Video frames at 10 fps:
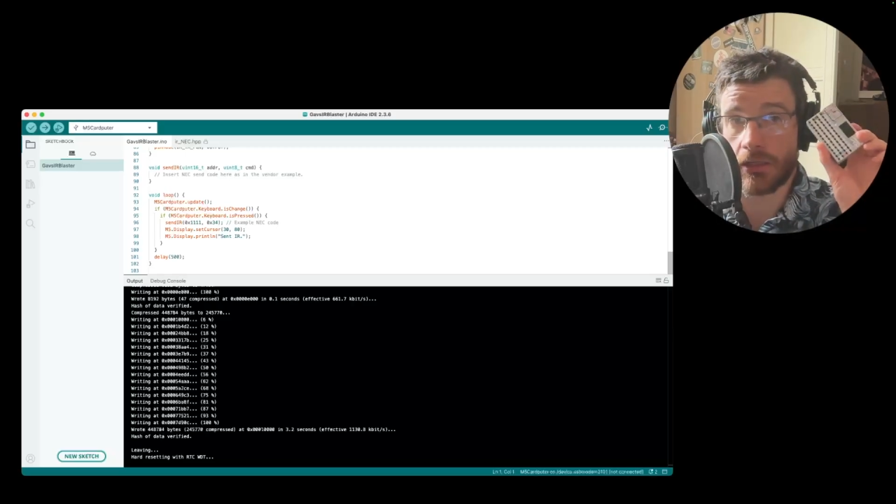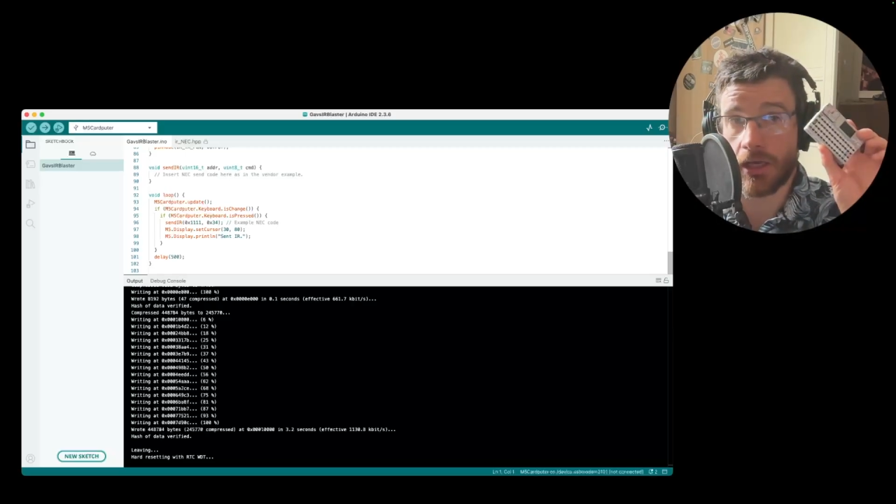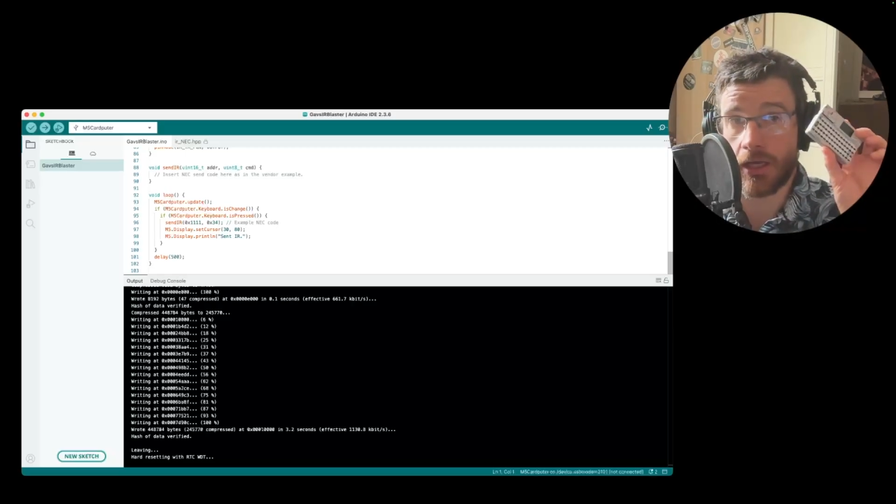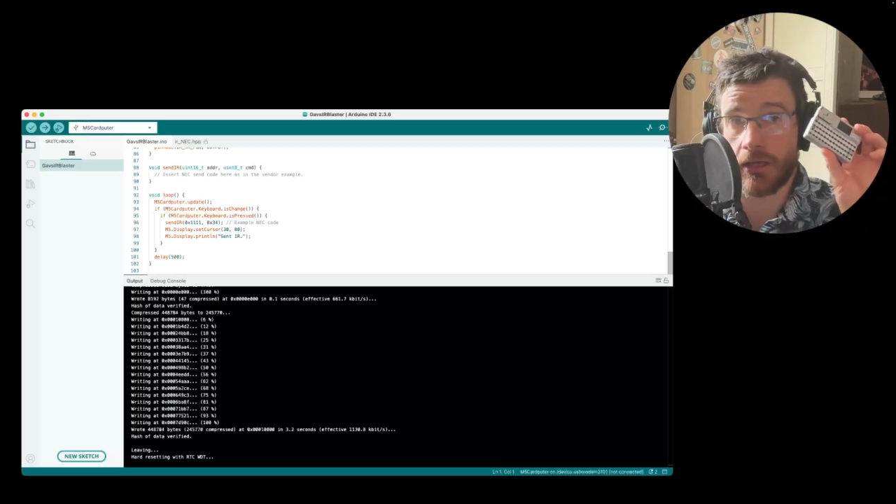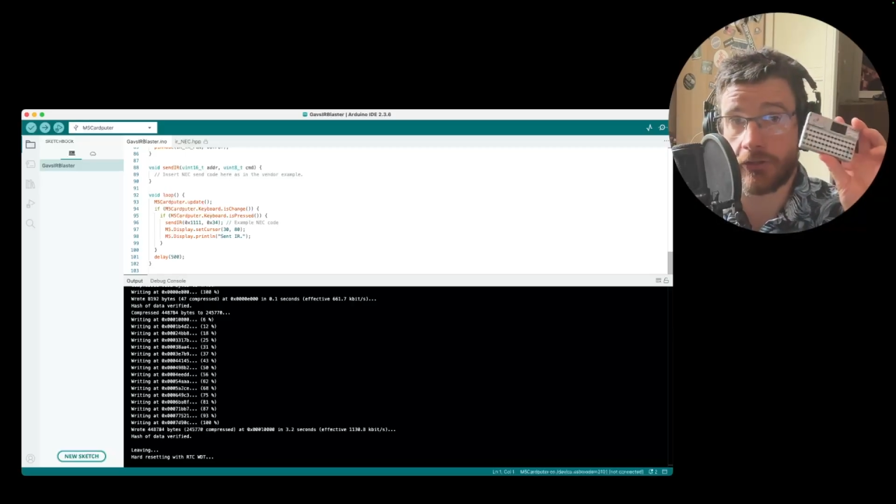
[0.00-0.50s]

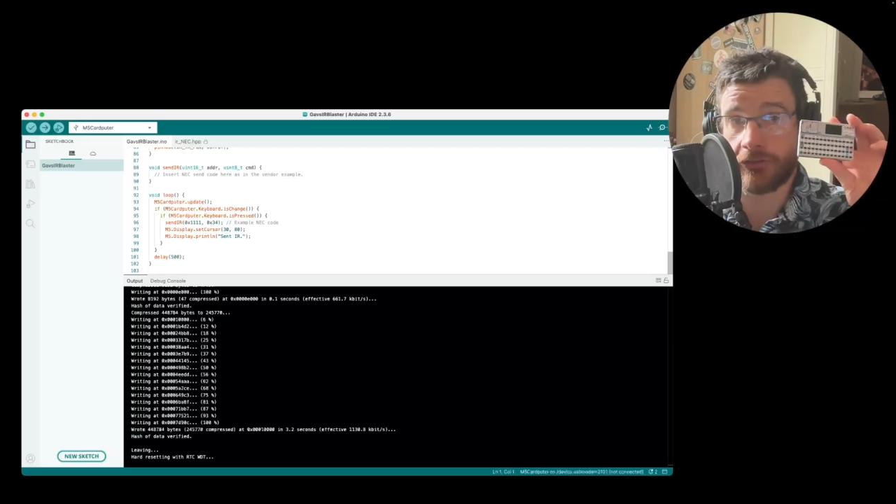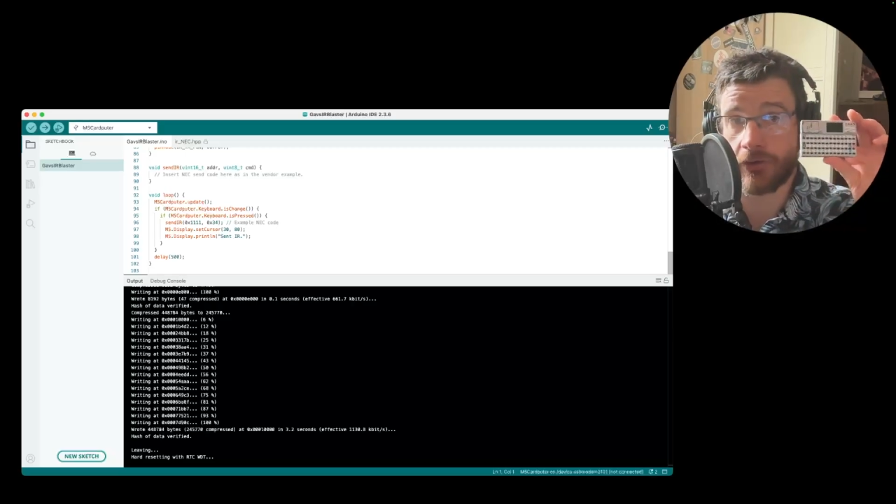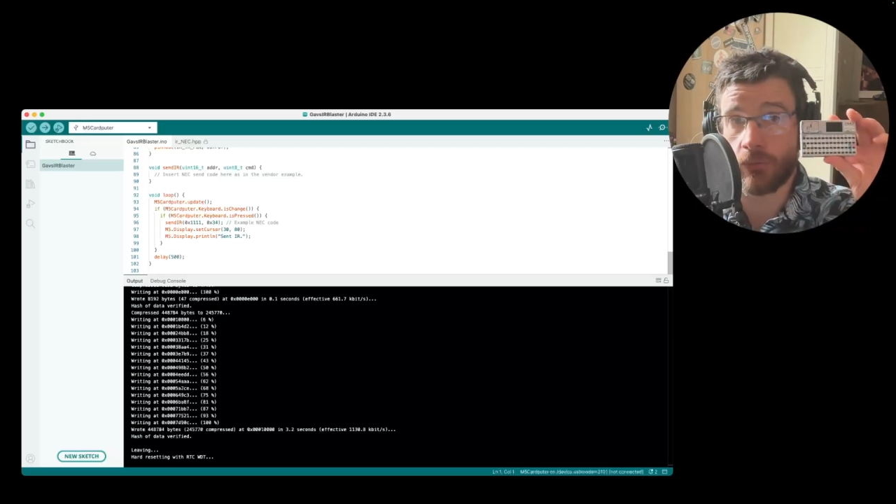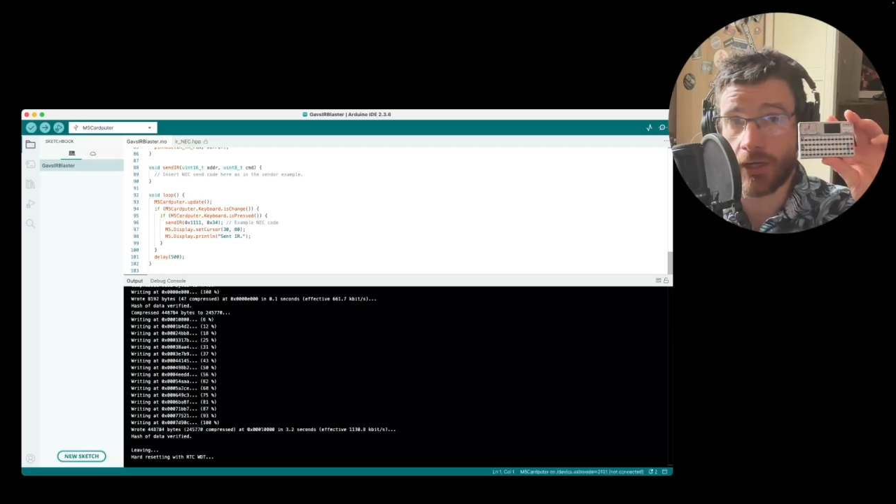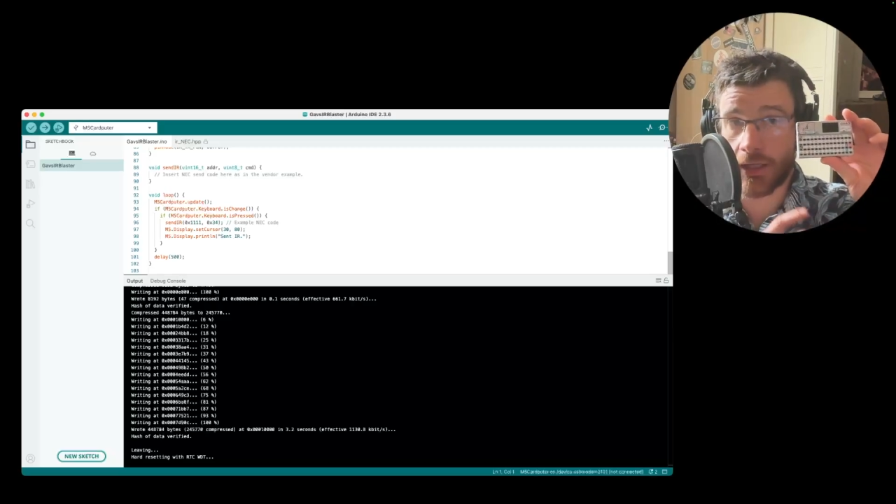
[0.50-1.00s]
has
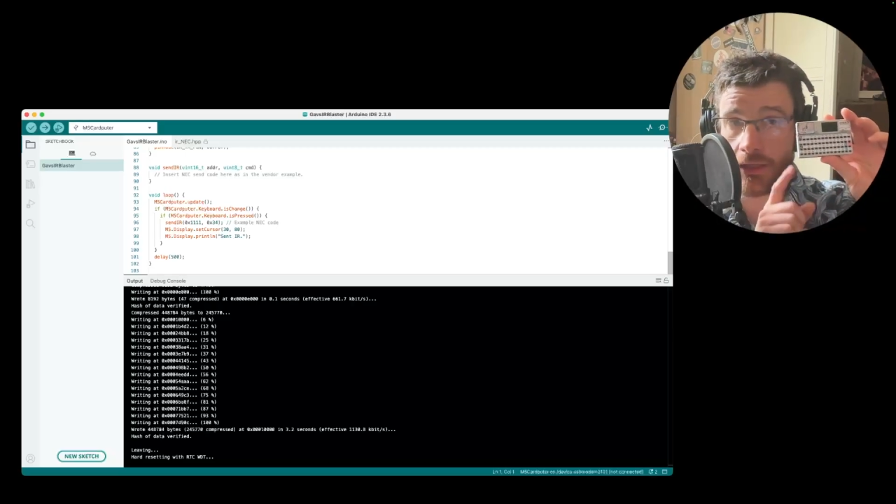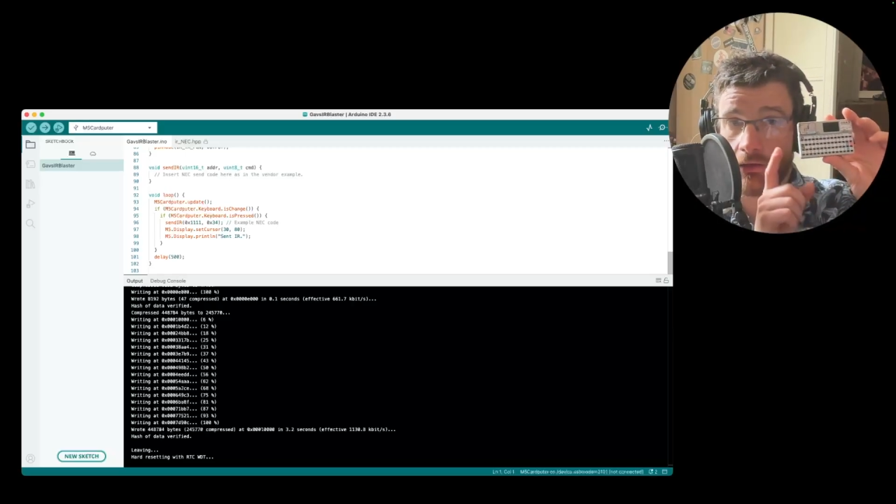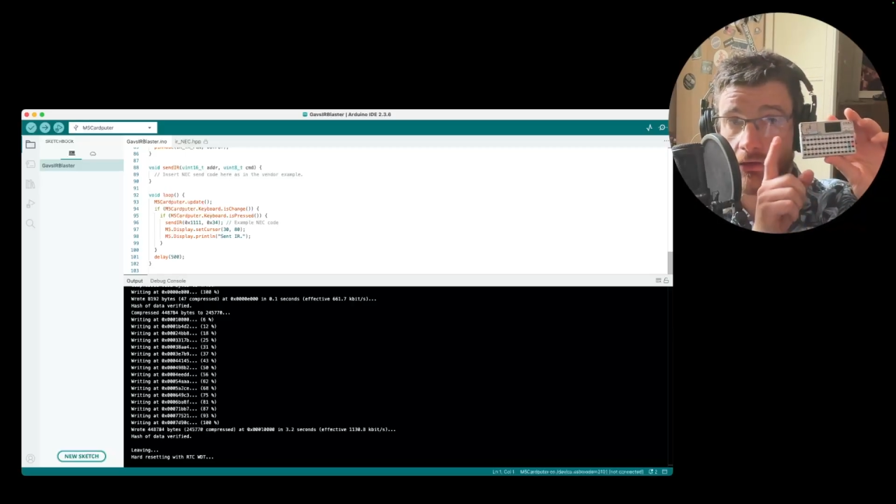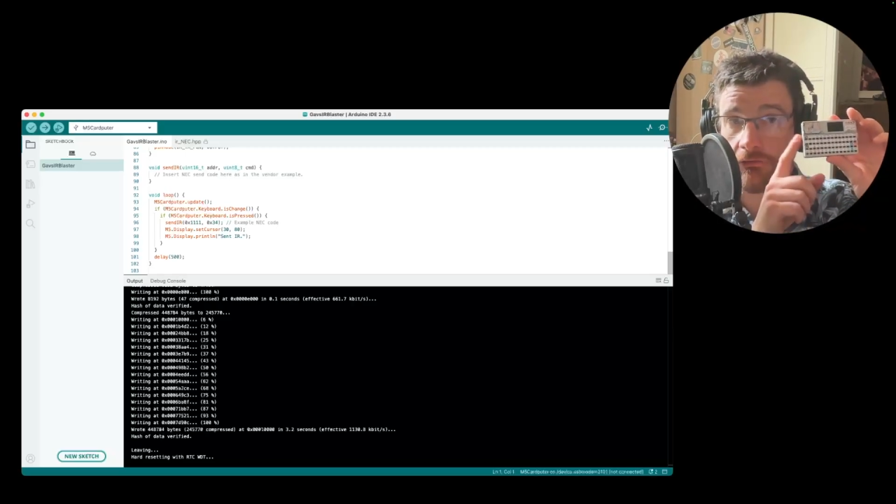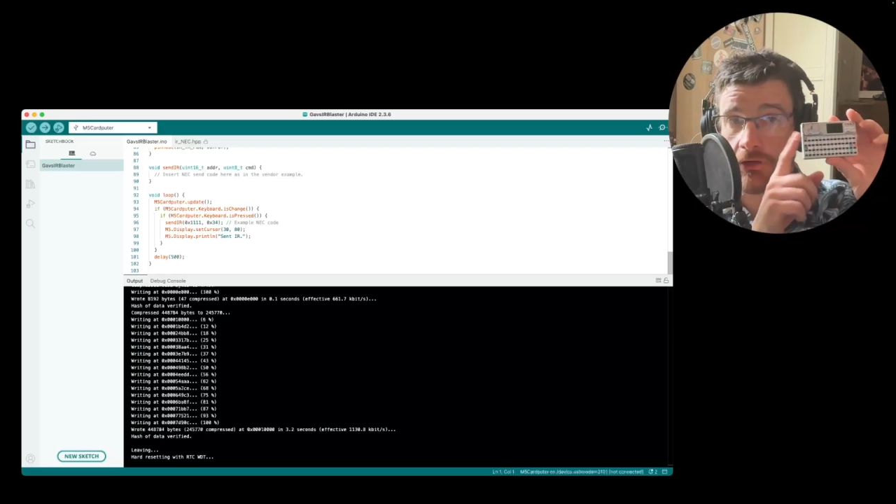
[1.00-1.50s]
a way
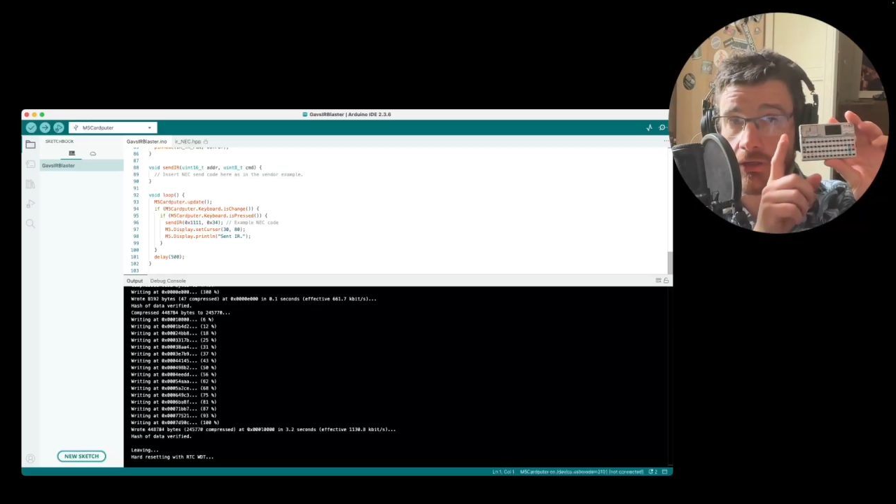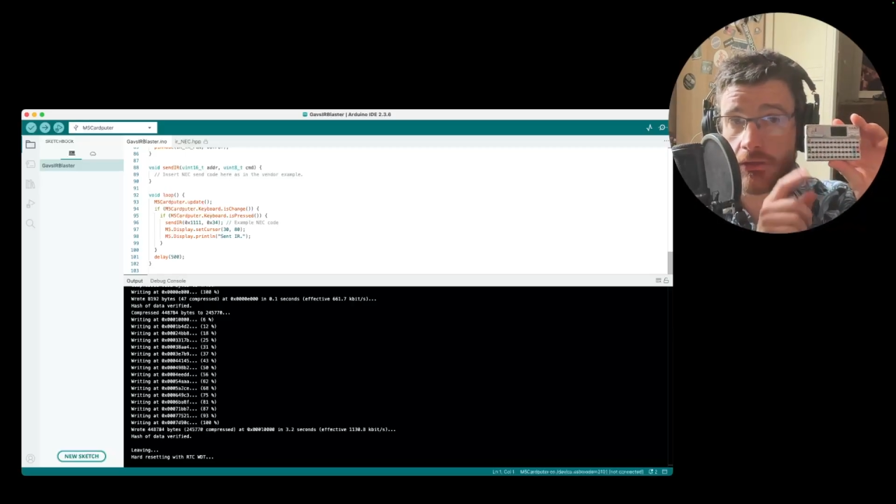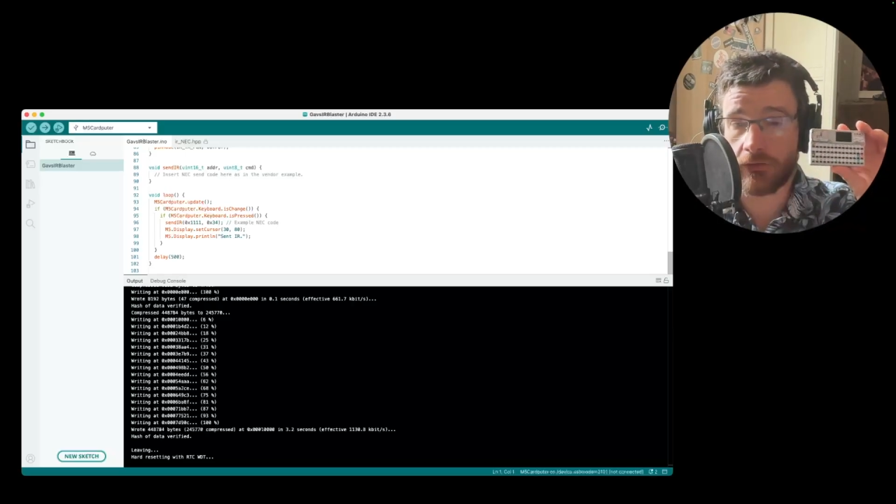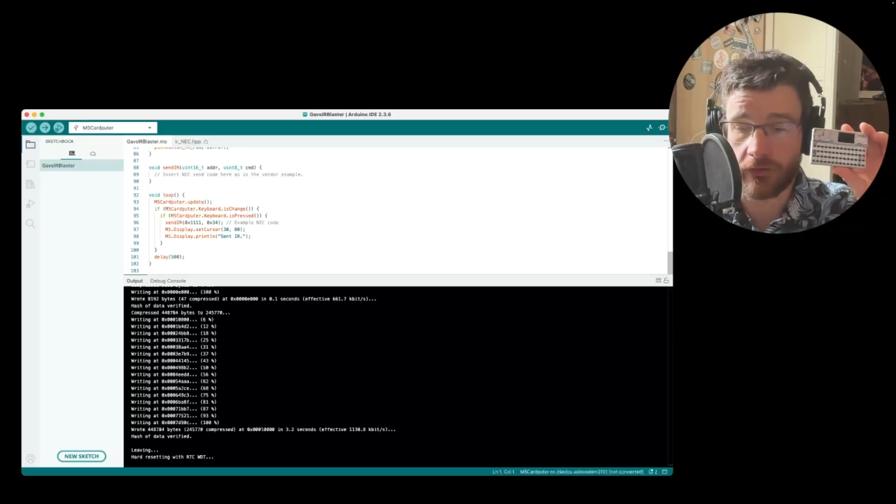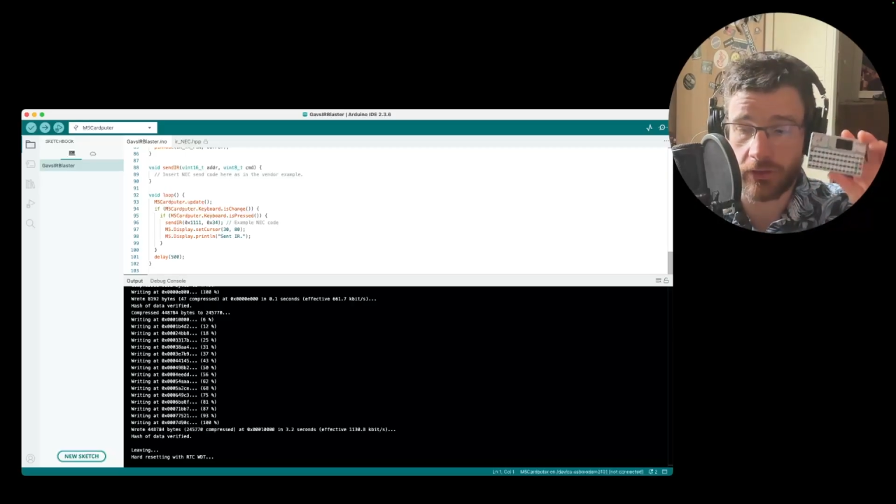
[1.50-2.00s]
of
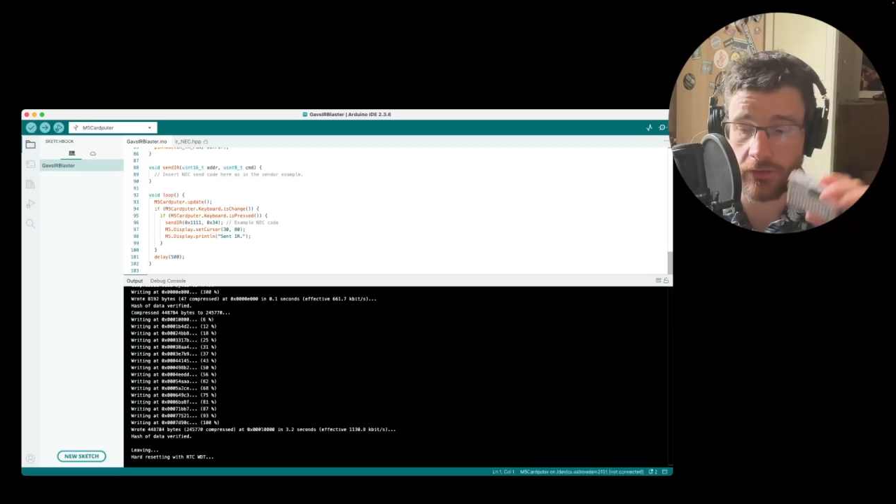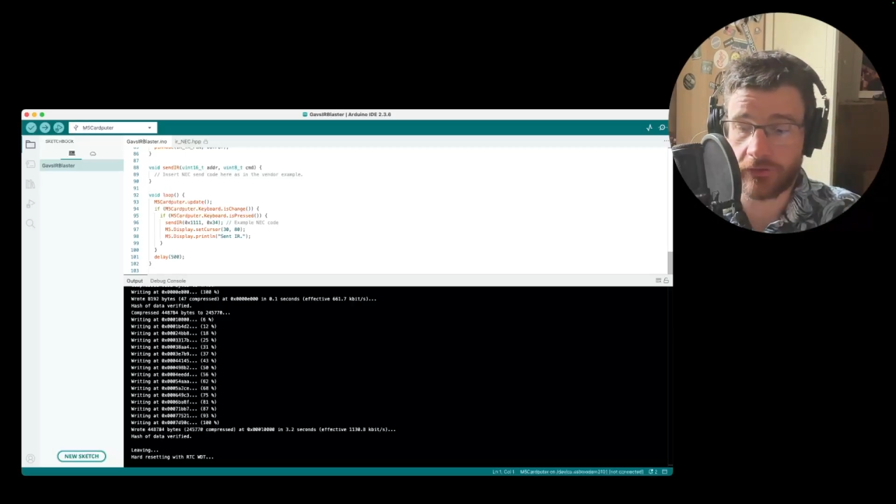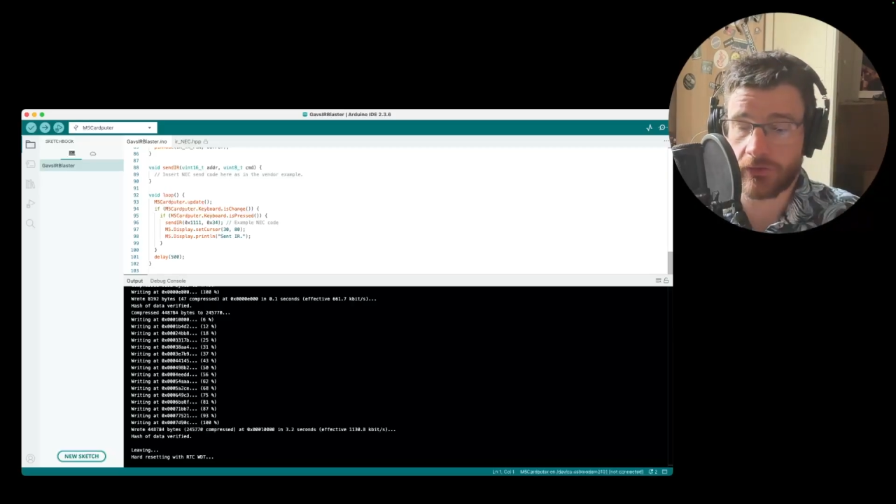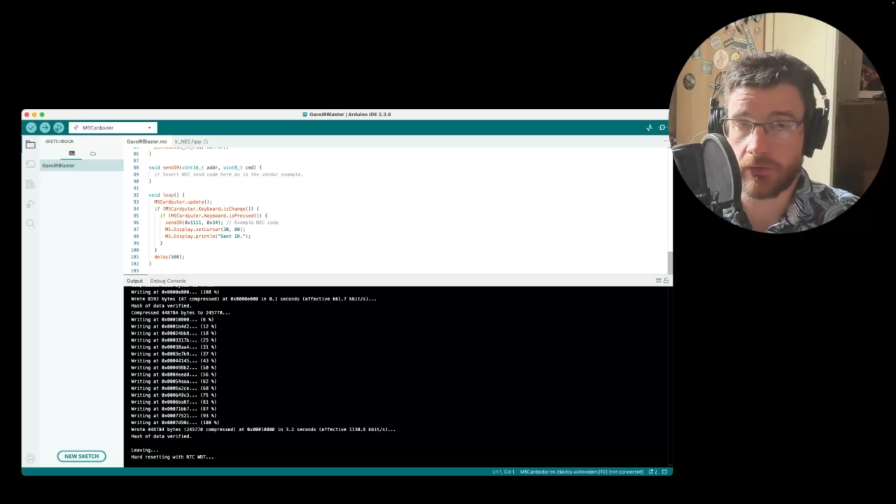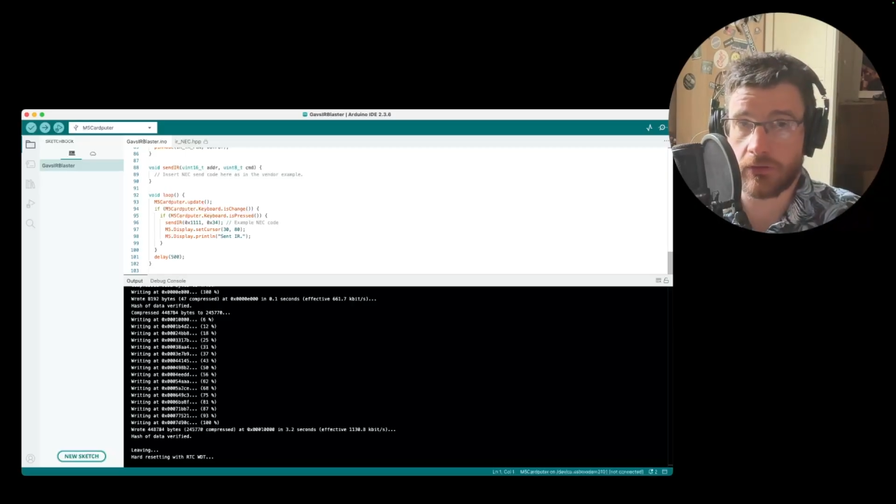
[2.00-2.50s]
writing to these